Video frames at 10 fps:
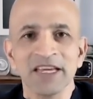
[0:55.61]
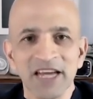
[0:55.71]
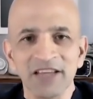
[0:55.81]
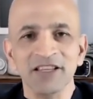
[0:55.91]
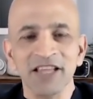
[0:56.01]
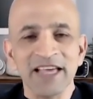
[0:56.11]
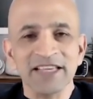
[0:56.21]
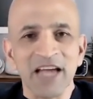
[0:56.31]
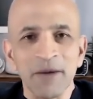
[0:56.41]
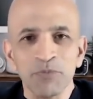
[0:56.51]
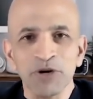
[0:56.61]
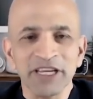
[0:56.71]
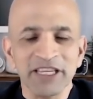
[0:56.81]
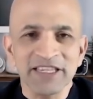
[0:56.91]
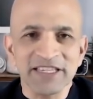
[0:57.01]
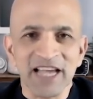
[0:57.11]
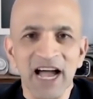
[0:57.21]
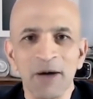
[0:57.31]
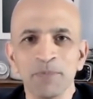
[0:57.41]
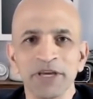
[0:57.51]
Nonetheless, I'm bringing this
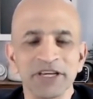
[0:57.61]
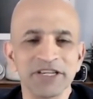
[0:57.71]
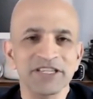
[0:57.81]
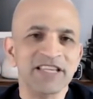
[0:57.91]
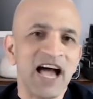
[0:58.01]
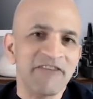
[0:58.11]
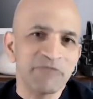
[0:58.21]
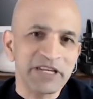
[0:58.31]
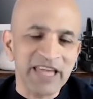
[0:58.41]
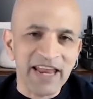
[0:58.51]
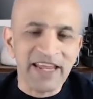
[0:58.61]
up because I've been